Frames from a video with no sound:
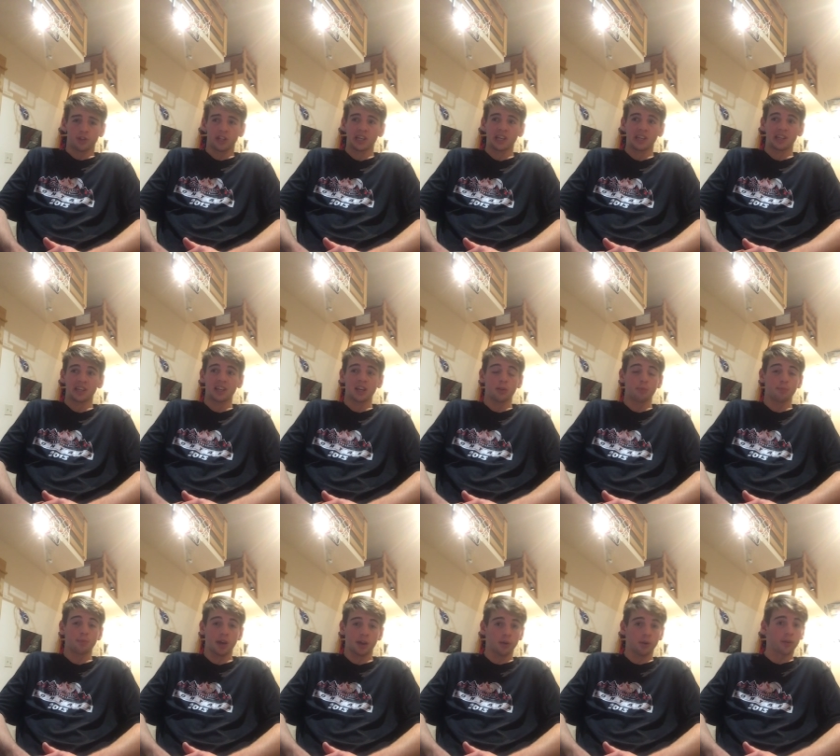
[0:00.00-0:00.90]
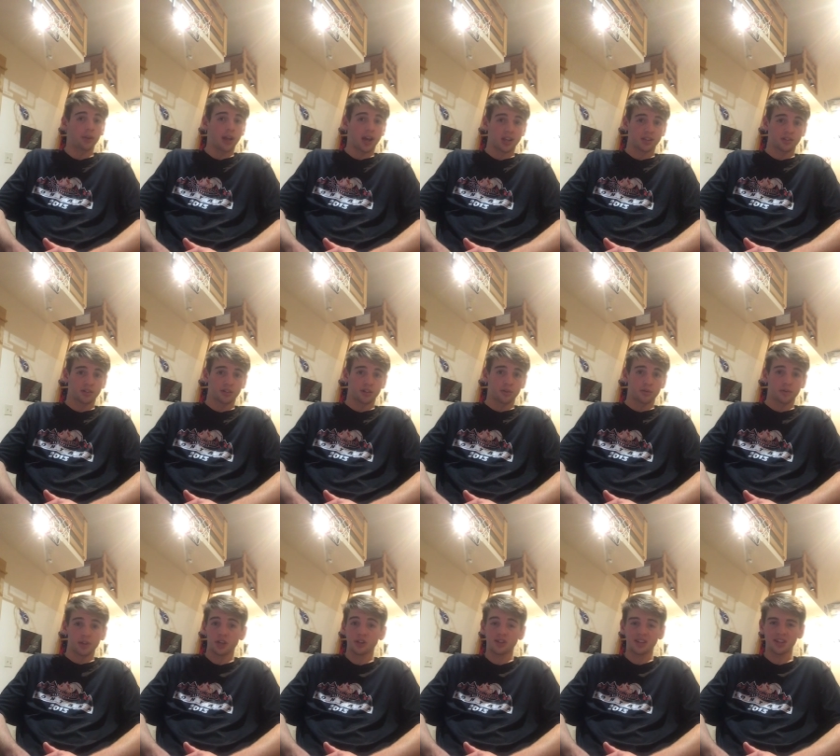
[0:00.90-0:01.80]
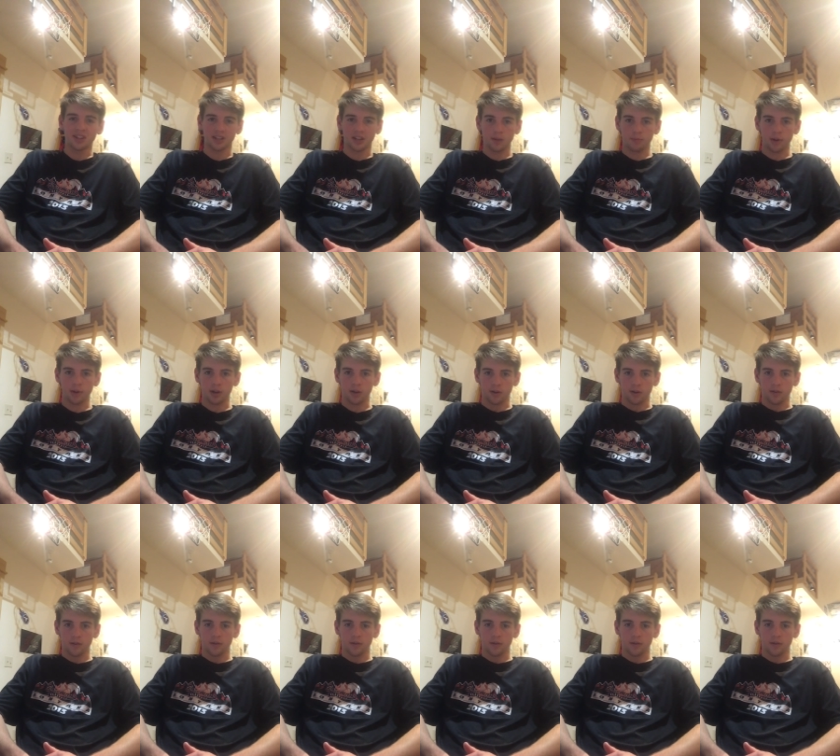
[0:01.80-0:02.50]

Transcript: didn't get better last year. They didn't get better.